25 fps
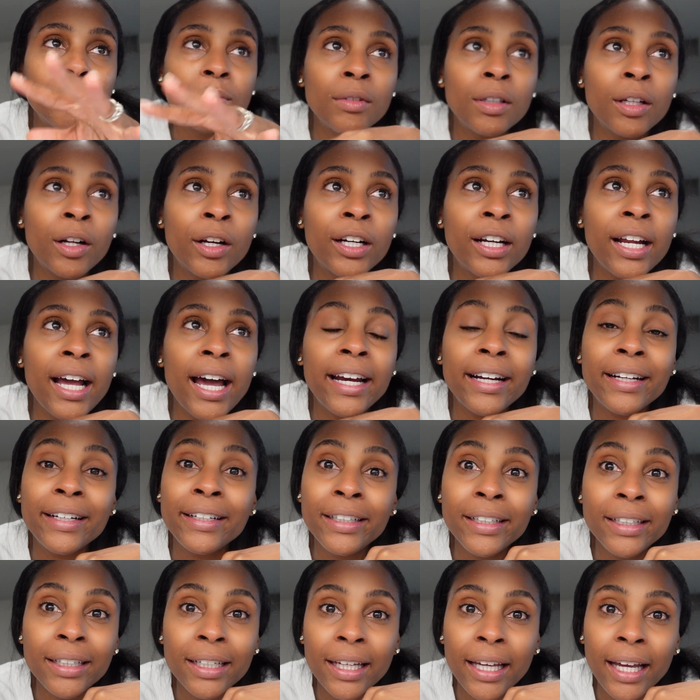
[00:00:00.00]
learning how to
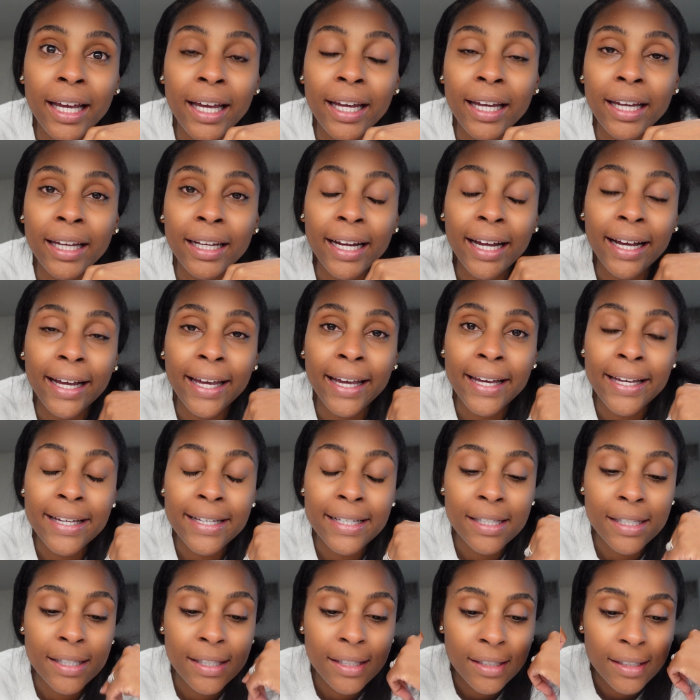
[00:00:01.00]
cook again, I
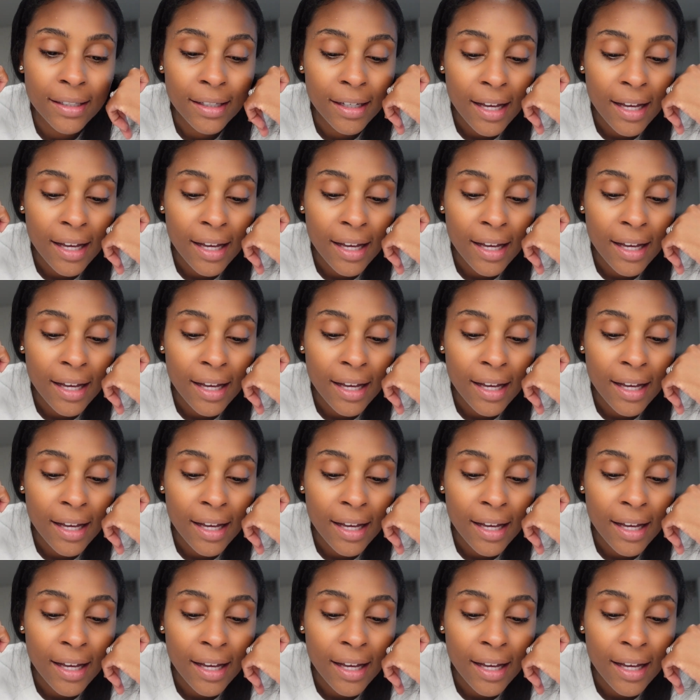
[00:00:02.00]
guess.